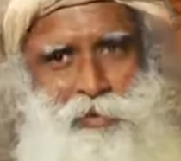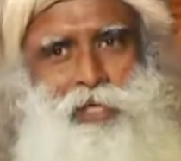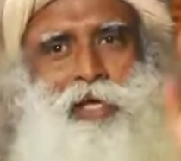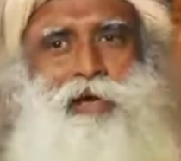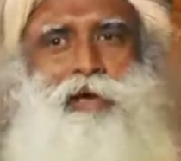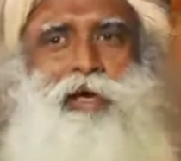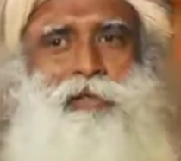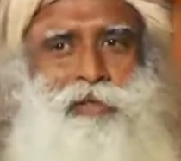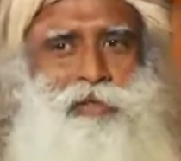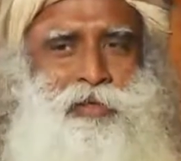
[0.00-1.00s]
of the day or night.
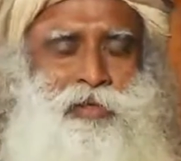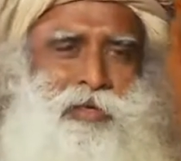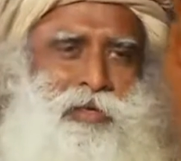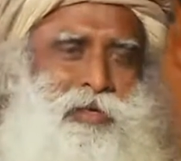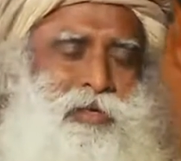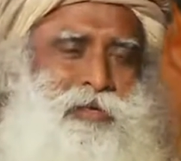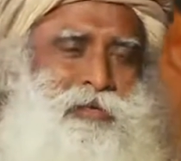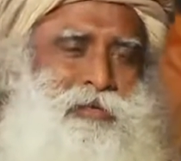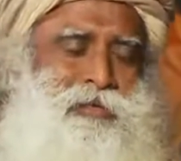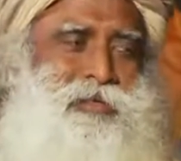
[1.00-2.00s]

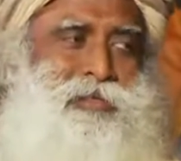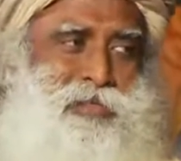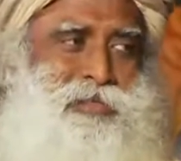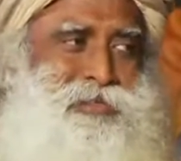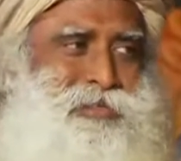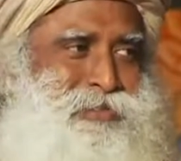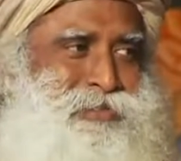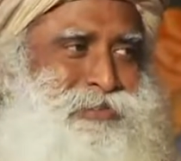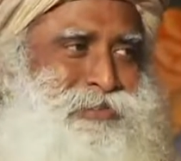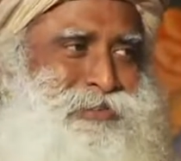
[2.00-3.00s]
This
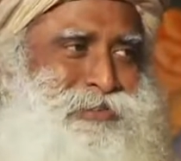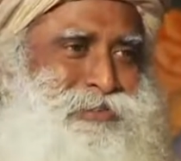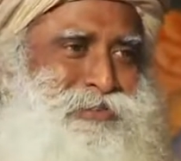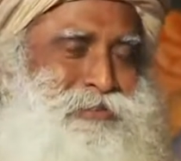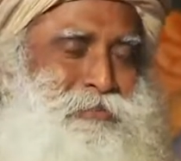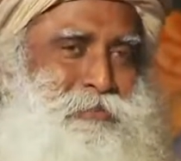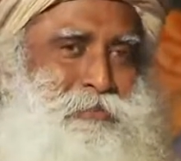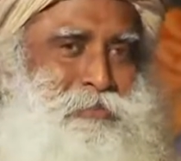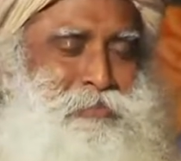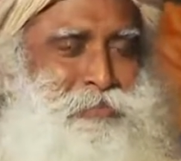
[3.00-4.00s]
is
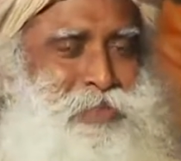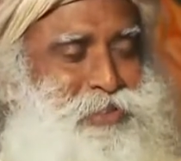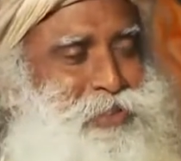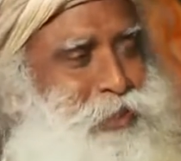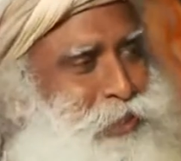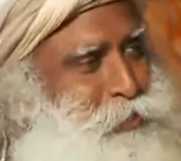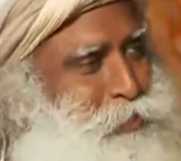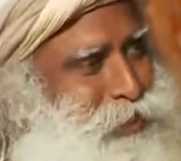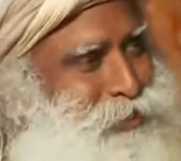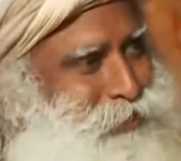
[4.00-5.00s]
the greatest
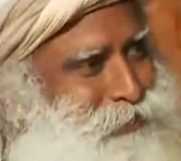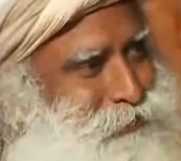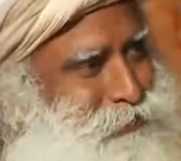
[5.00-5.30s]
blessing,